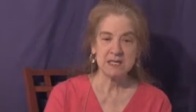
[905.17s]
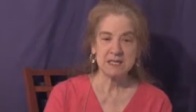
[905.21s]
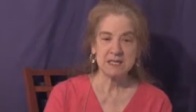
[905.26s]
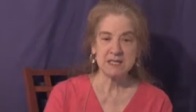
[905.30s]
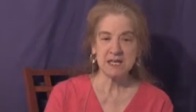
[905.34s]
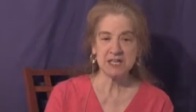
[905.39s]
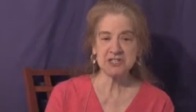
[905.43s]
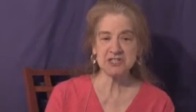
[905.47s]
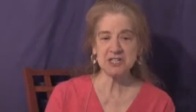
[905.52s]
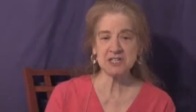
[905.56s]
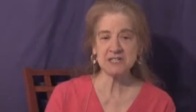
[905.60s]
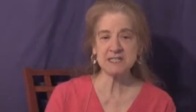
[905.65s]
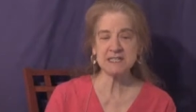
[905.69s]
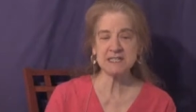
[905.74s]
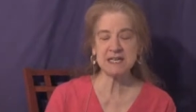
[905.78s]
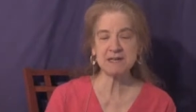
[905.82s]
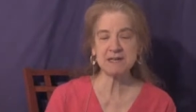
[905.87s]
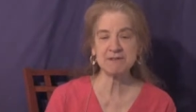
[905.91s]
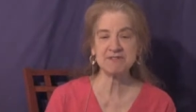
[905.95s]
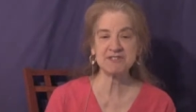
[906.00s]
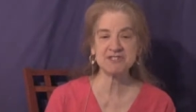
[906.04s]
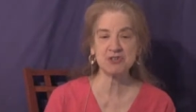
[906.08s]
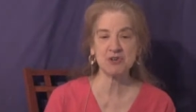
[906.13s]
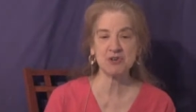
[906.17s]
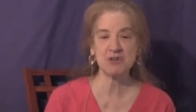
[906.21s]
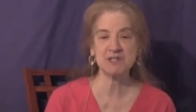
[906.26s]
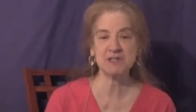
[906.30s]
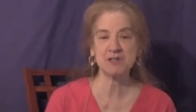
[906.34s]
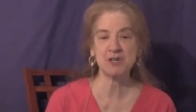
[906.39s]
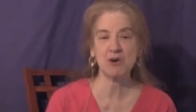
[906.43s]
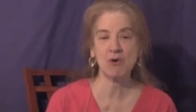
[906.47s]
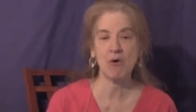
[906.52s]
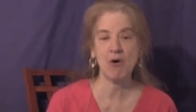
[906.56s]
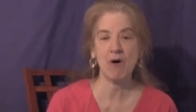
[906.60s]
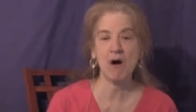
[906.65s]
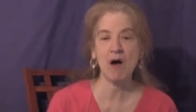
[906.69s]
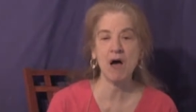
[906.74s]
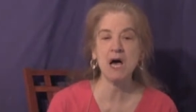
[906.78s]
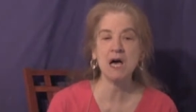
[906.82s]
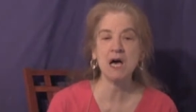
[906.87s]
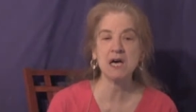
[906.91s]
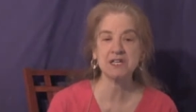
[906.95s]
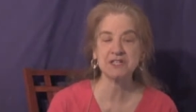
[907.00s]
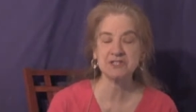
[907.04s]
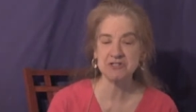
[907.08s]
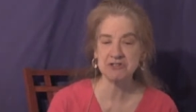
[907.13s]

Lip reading: Now, Shantideva is going to go on